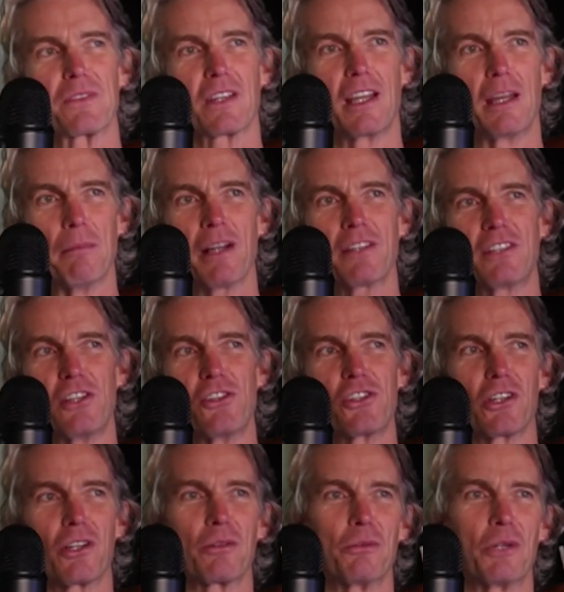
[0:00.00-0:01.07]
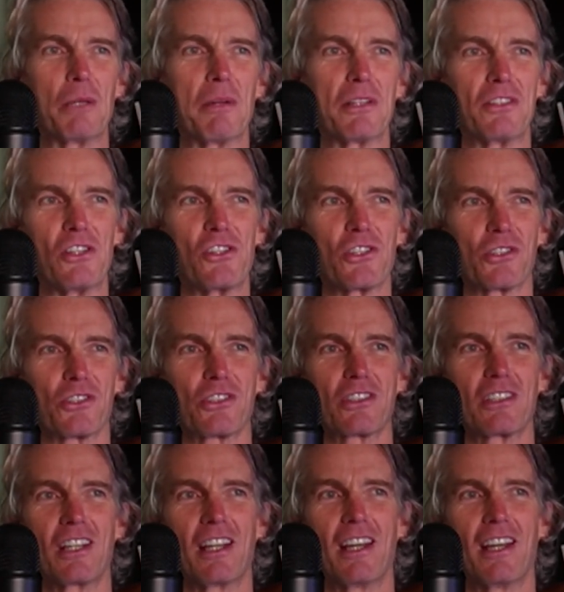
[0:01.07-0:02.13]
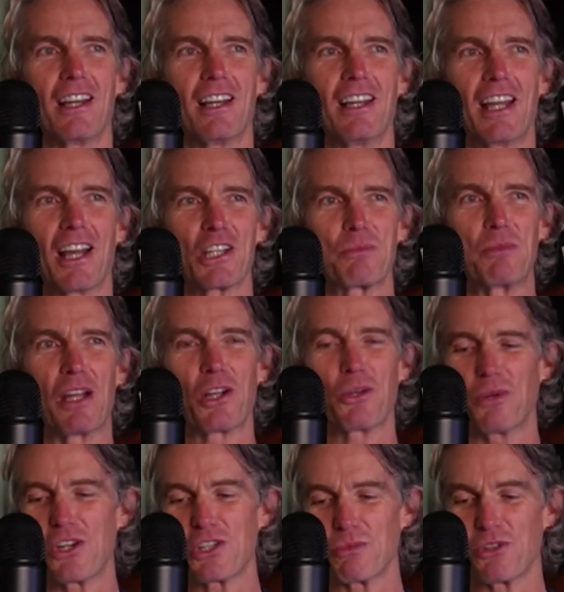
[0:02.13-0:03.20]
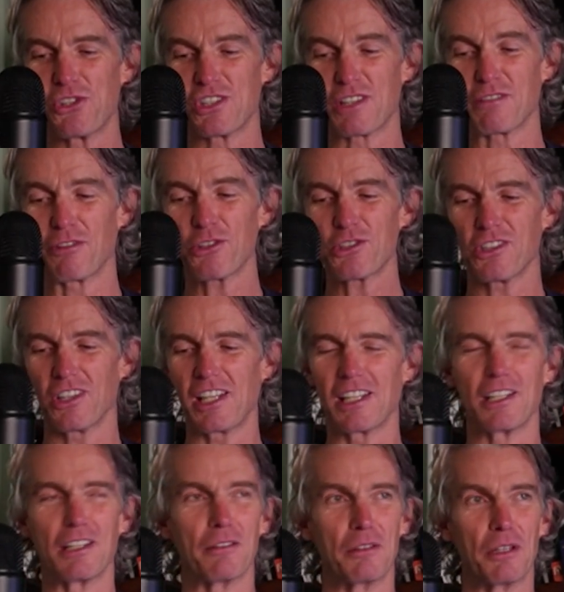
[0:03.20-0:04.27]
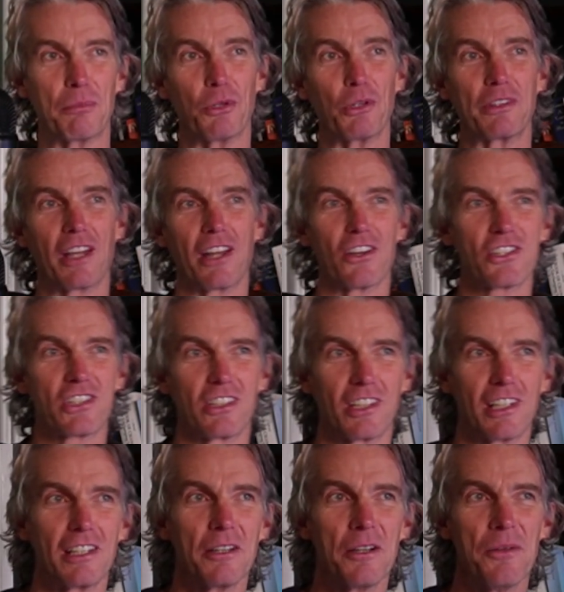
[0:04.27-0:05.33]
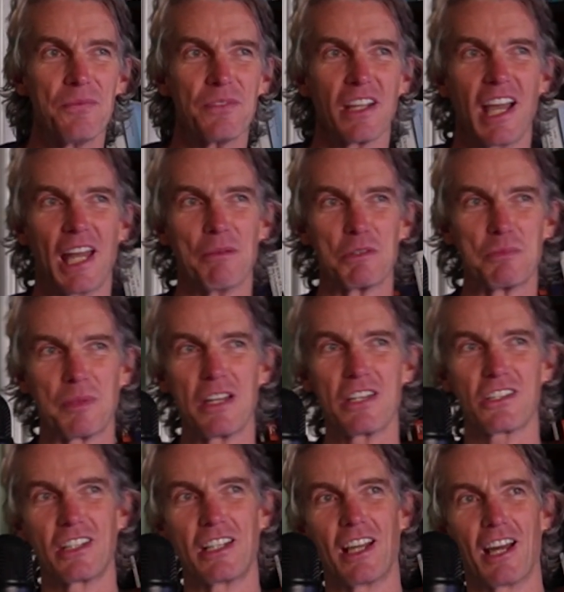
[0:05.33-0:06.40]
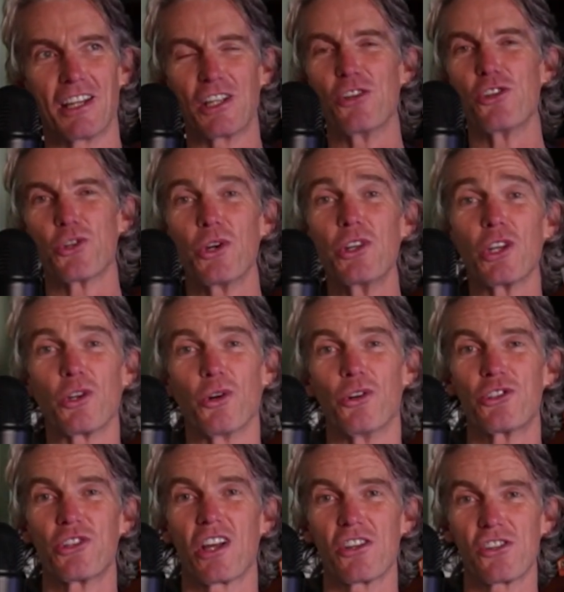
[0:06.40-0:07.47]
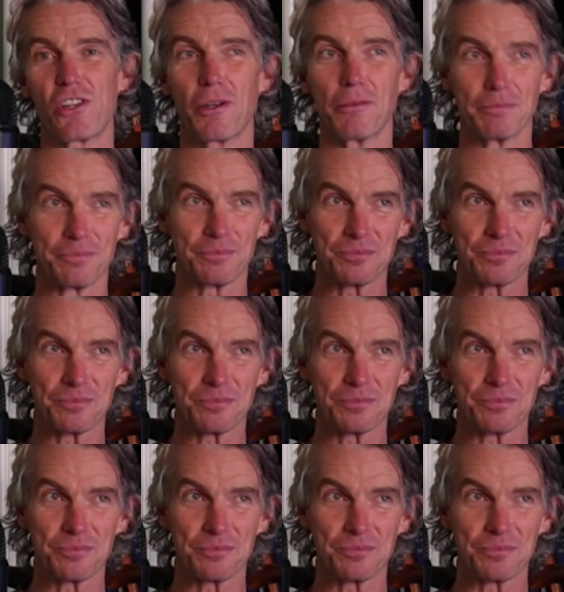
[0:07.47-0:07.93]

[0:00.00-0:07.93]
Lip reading: One of my teachers, he asked me a question, which is the first line in the book, Darkness to Light, and it was basically, are you enjoying the contrast yet?